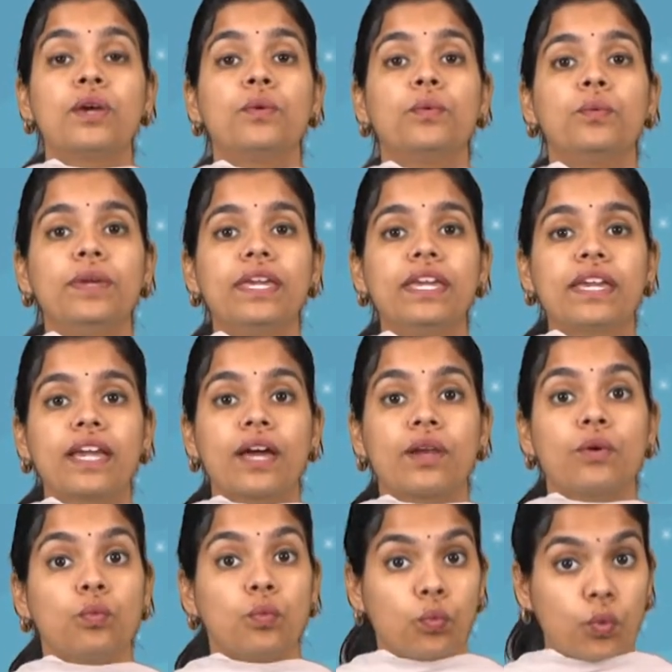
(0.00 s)
we
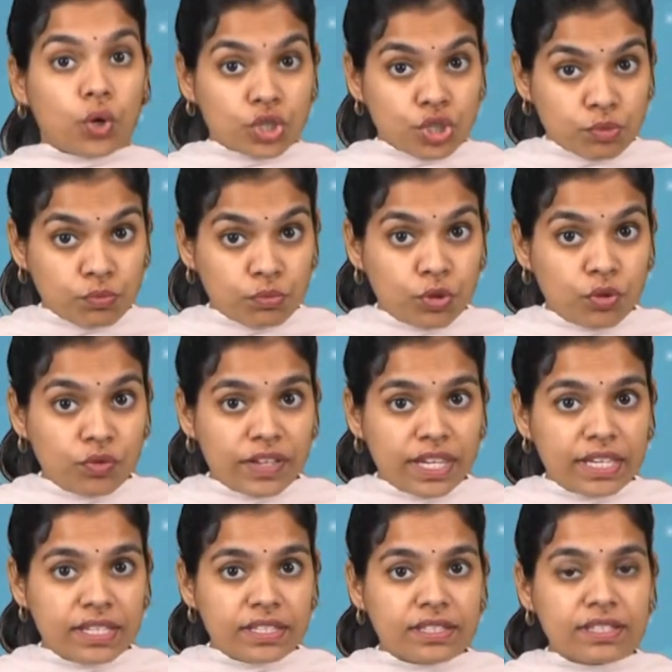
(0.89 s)
can watch
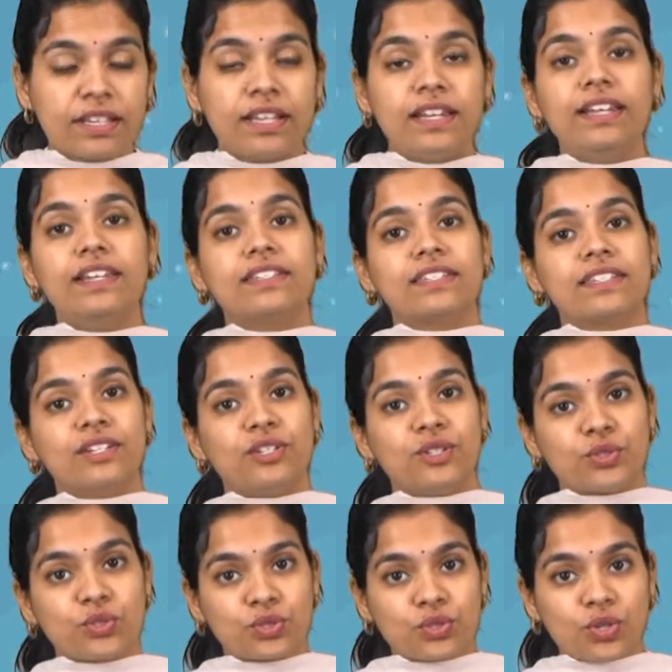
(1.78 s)
movies, listen
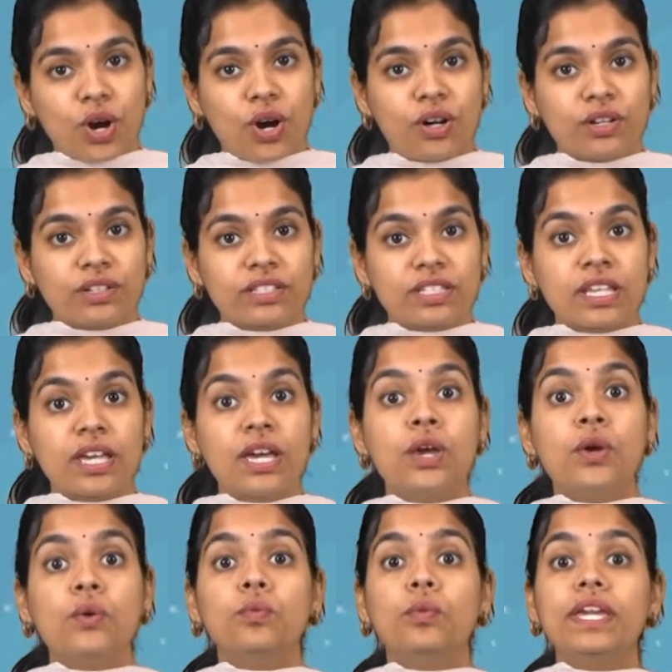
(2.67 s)
to songs,
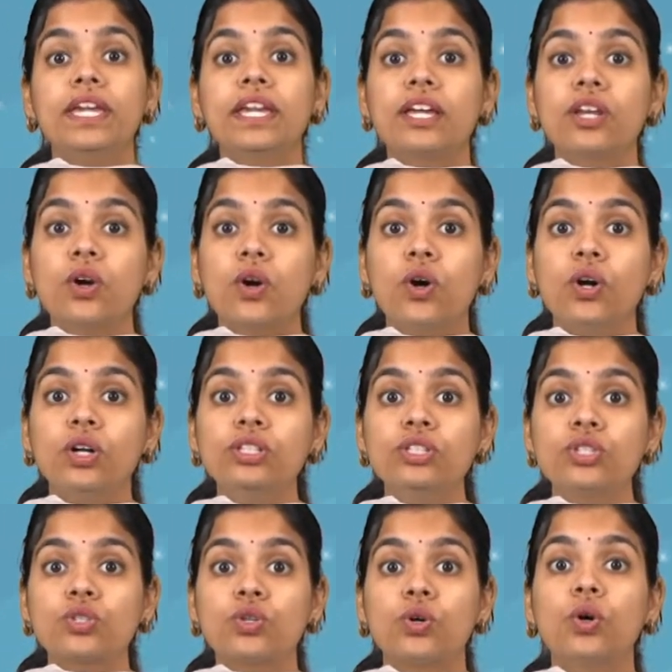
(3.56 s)
we can
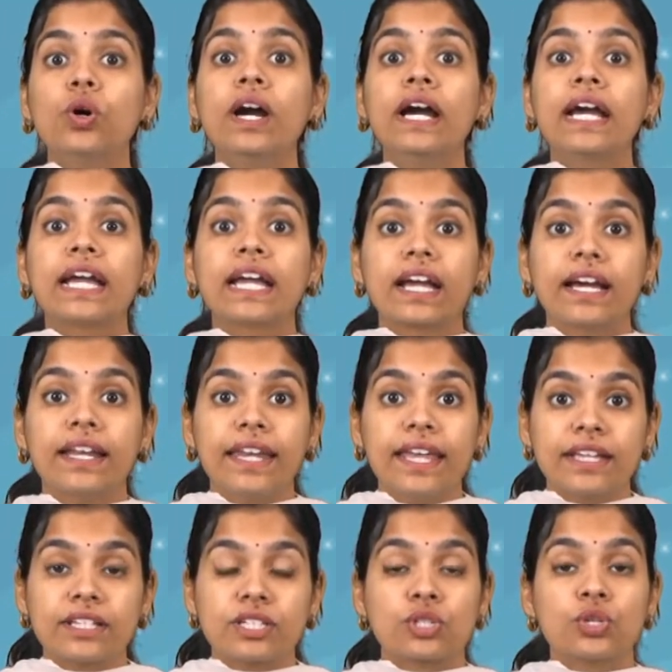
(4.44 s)
also
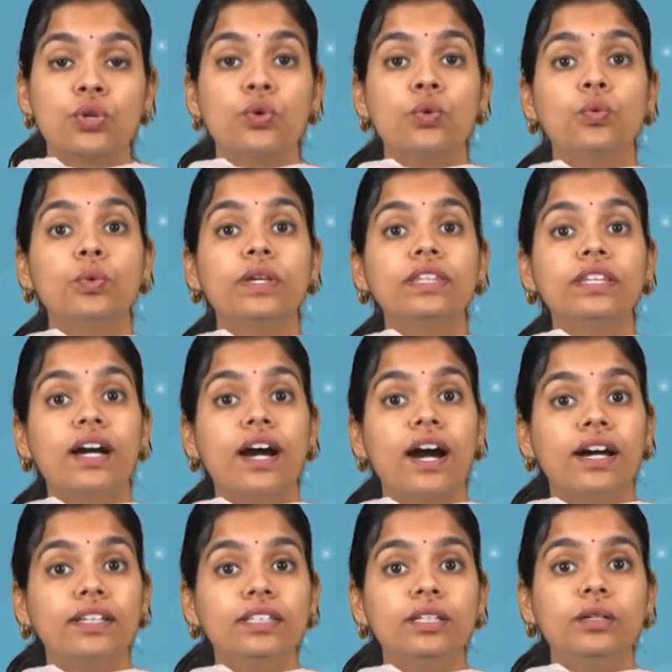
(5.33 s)
connect with
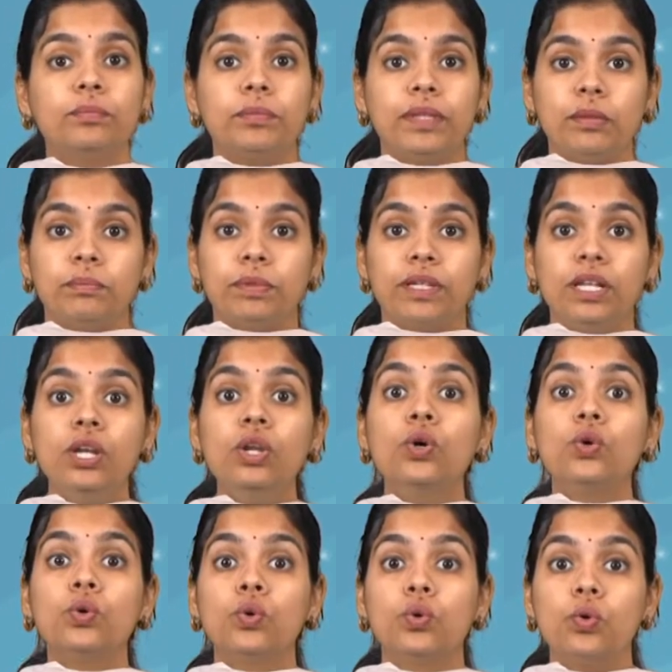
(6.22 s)
other people
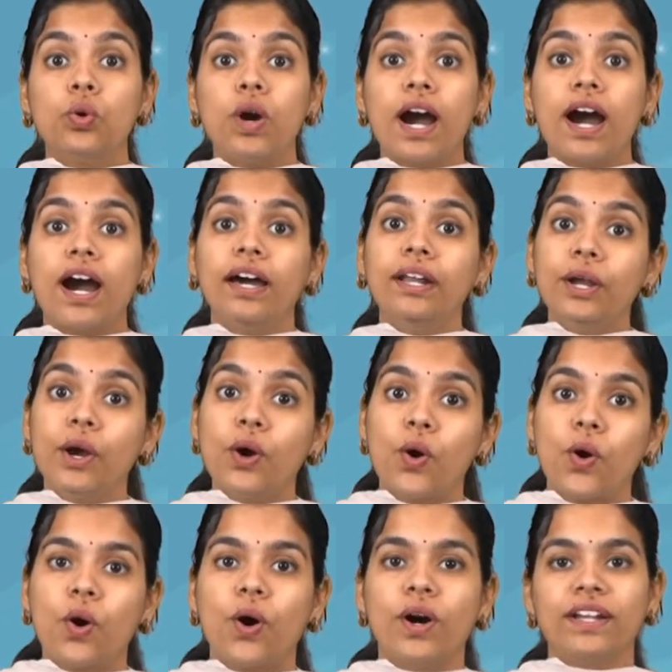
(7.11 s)
who are
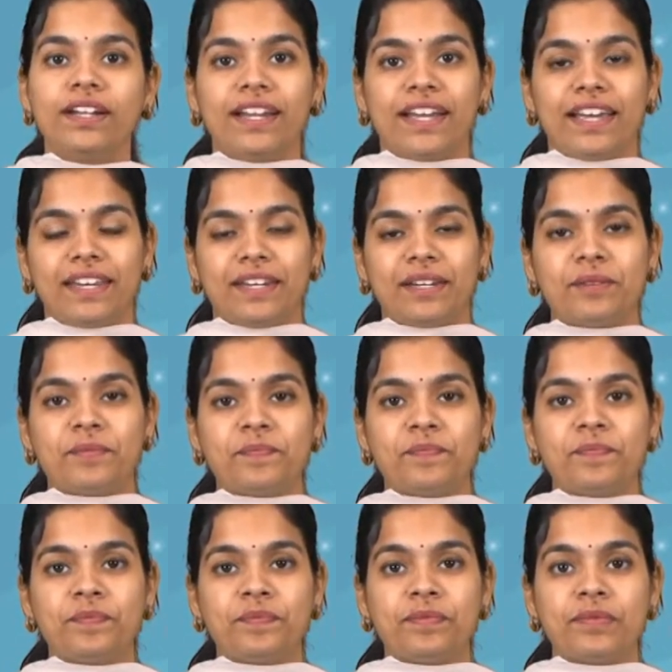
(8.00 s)
online.
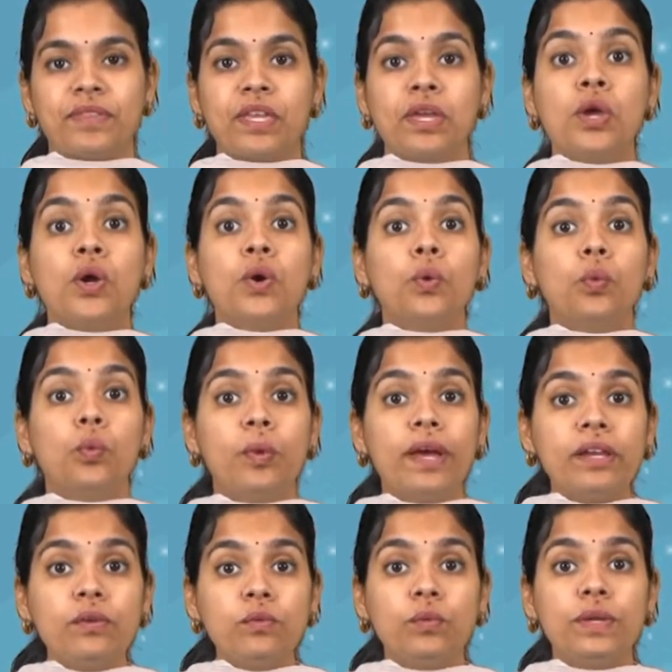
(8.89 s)

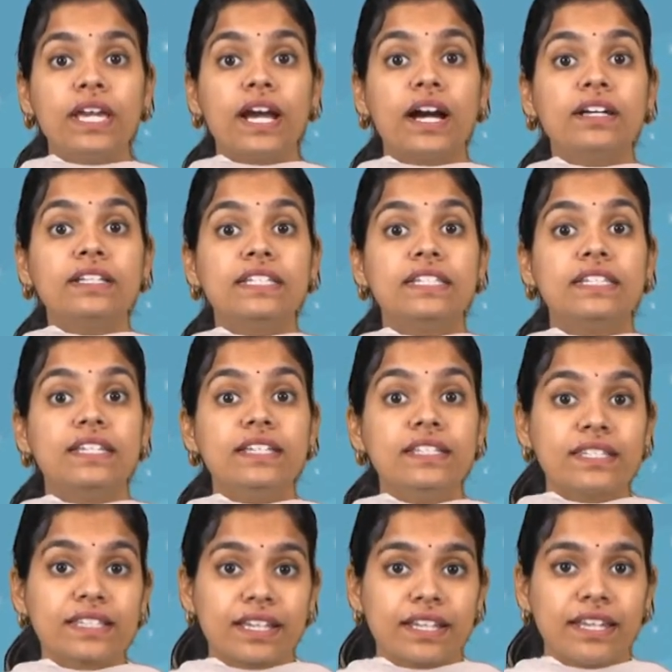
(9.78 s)
When we are
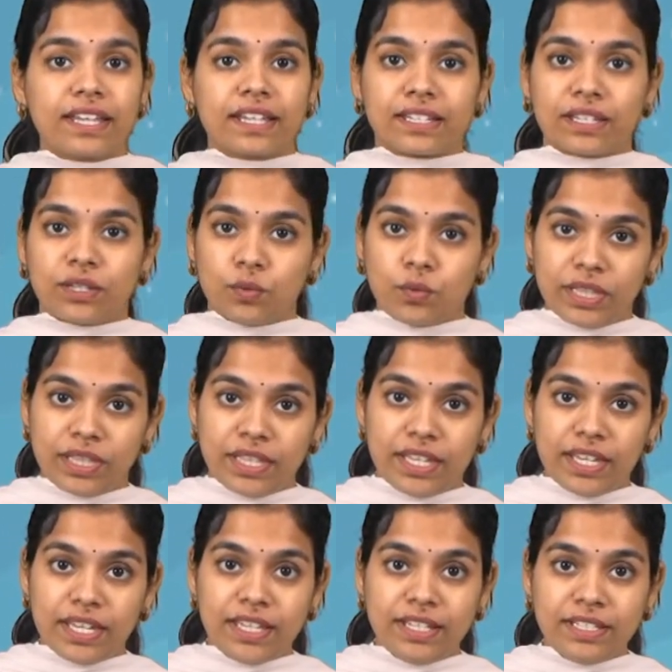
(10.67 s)
disconnected with
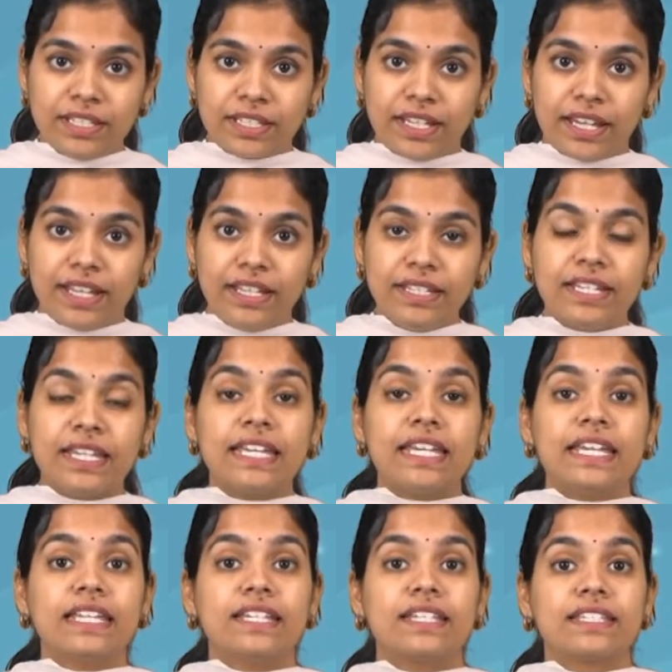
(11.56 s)
the internet,
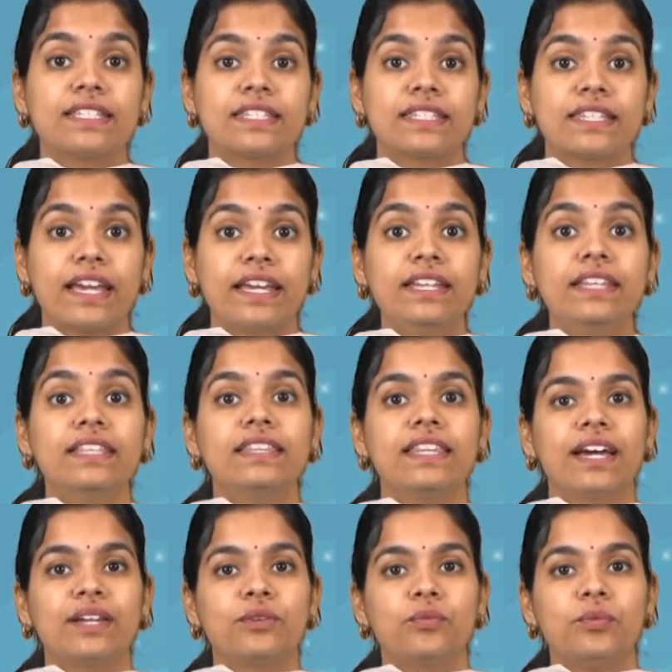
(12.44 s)
it is said
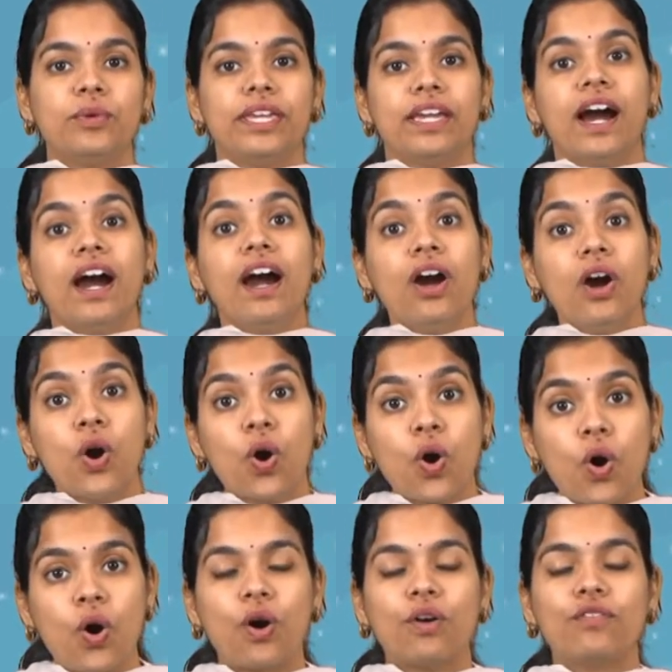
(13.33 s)
that we are
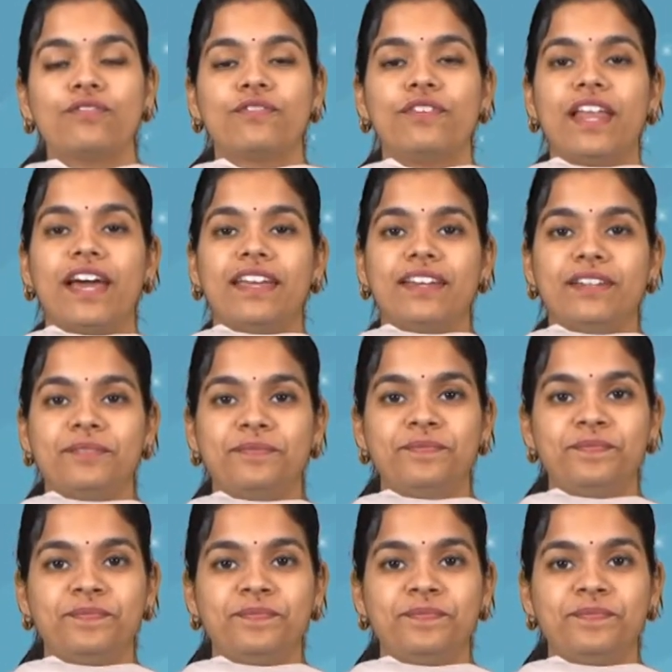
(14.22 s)
offline.